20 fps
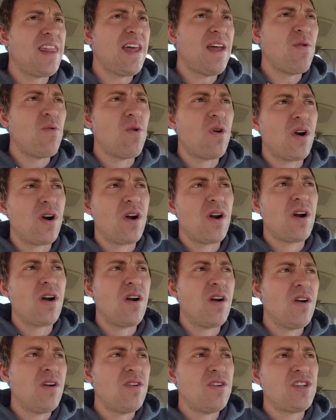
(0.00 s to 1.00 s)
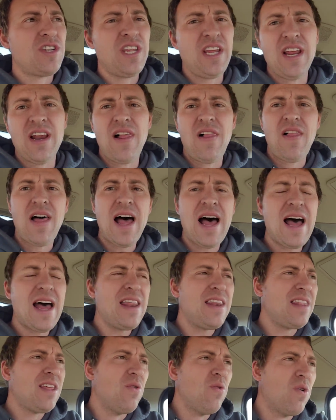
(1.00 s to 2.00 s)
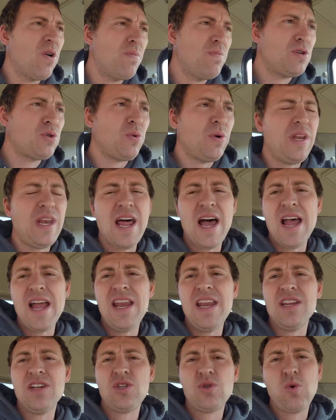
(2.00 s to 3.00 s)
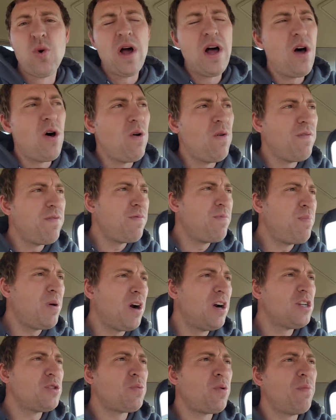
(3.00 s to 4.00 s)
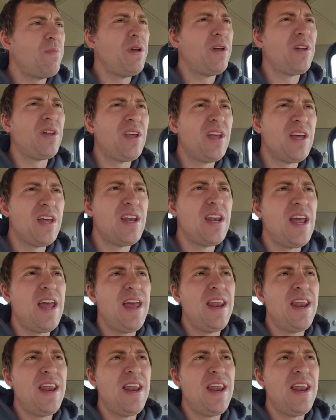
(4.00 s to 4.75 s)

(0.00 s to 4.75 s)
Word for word: they were seeing a lot that were between 9 and 12 parts per million,